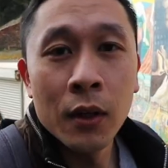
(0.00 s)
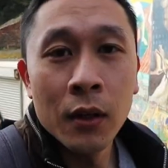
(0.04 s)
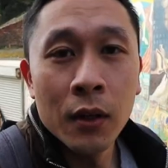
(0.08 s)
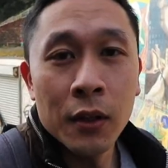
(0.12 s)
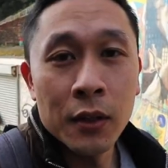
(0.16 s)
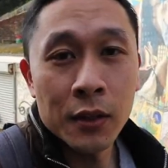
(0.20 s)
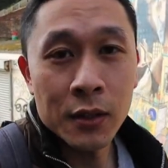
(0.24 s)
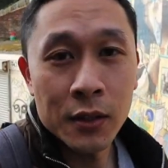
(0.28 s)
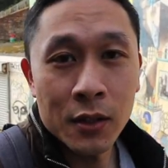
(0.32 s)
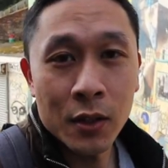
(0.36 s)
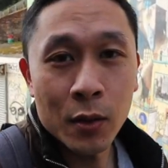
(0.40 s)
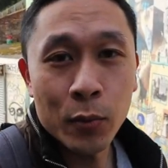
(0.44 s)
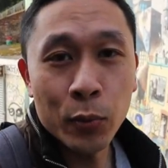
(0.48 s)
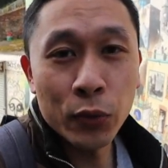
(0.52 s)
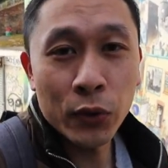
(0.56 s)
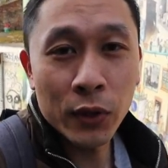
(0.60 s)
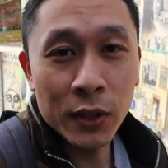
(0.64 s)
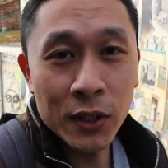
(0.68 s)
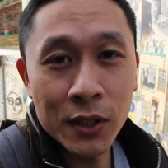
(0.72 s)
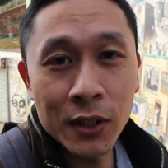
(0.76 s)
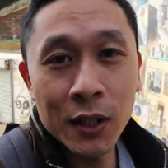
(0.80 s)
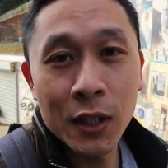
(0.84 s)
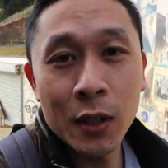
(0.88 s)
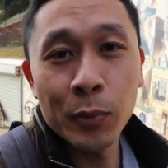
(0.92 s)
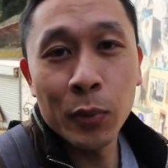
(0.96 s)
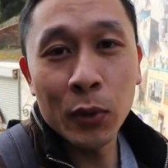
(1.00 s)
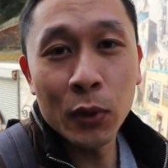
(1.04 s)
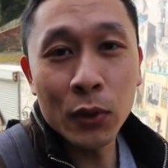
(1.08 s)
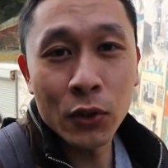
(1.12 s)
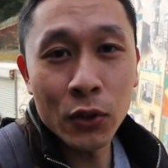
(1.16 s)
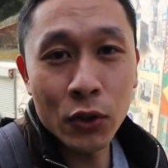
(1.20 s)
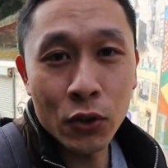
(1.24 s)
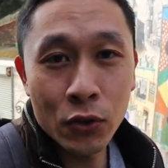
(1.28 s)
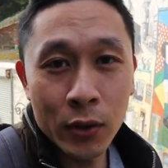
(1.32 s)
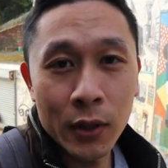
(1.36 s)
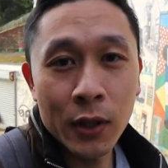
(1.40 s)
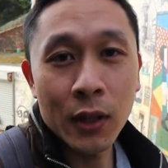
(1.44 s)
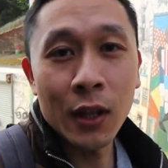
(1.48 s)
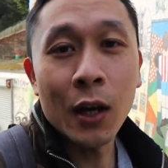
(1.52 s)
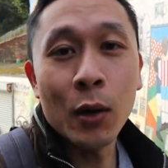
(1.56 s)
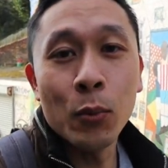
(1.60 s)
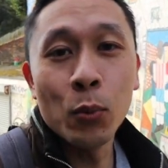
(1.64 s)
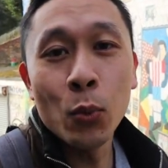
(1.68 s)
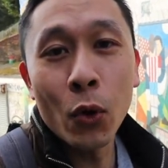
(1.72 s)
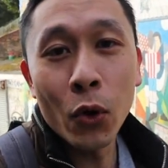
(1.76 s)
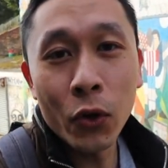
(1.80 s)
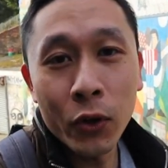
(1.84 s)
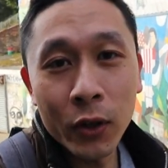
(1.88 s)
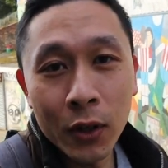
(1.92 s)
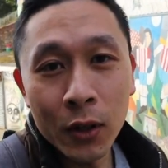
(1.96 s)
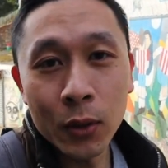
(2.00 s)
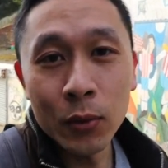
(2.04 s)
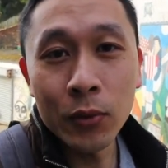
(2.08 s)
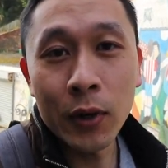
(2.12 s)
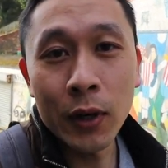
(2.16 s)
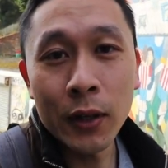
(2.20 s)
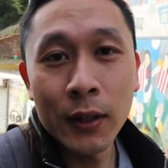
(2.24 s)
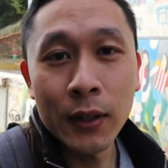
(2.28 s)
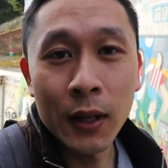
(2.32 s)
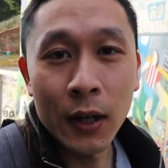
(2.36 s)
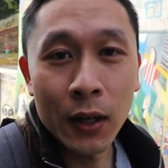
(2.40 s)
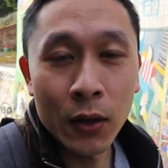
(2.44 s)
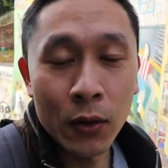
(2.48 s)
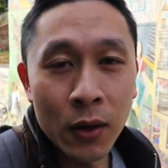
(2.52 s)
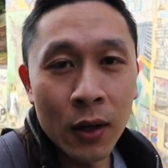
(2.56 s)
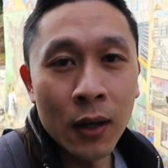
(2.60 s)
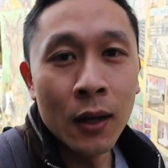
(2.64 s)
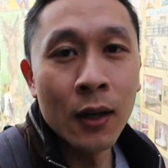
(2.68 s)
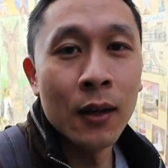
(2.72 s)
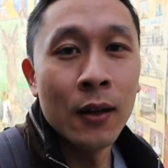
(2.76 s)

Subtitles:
This is a pretty steep old street that I'm walking up right now.